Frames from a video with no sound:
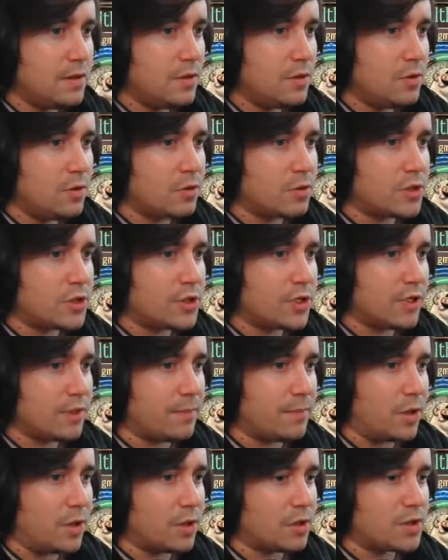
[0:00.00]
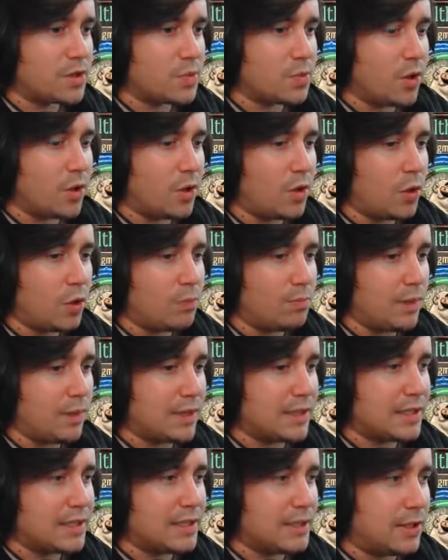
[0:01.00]
Oh shit, I'm marked as well. Oh my
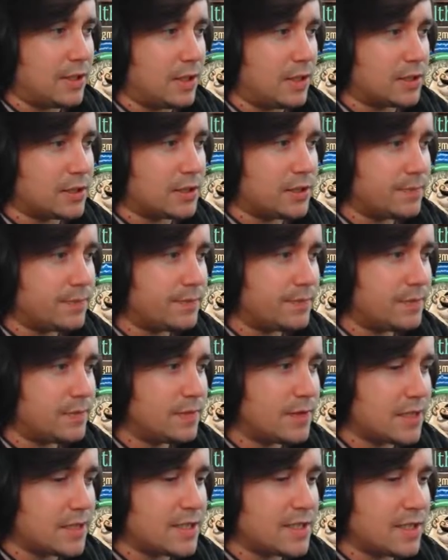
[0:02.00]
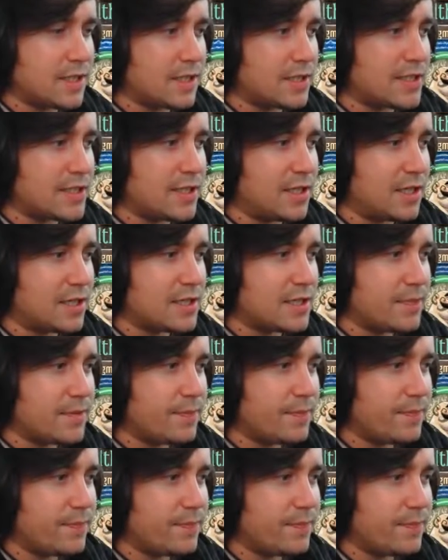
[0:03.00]
god. That kind of sucks.